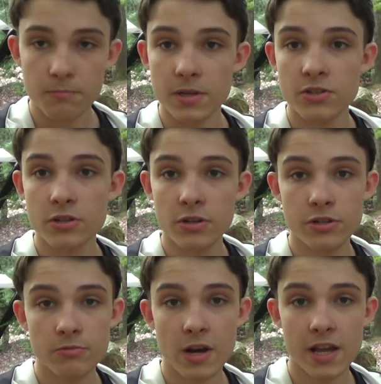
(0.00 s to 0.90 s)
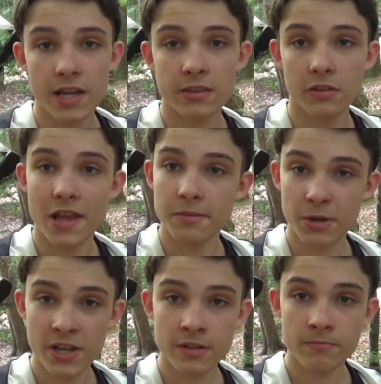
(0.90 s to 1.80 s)
Be sure to hit the like
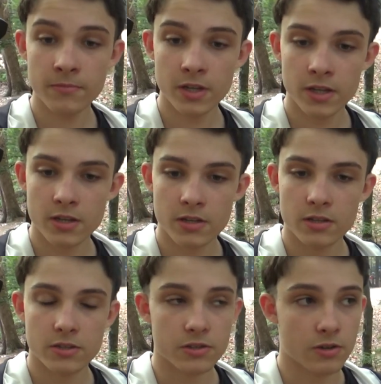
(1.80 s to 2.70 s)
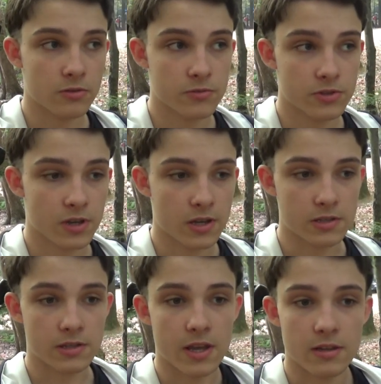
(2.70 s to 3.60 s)
button. It shows
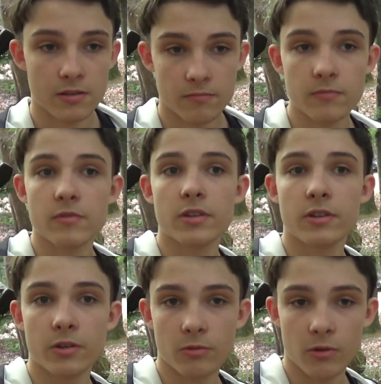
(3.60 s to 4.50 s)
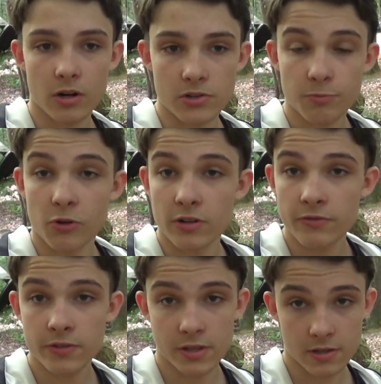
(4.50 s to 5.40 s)
us that you are
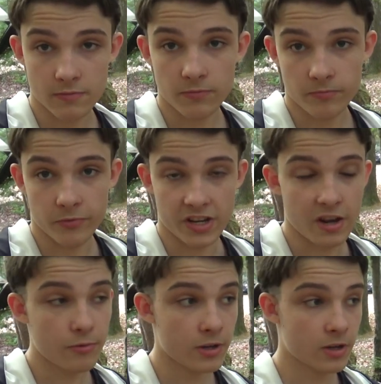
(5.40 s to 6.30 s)
supportive to this video.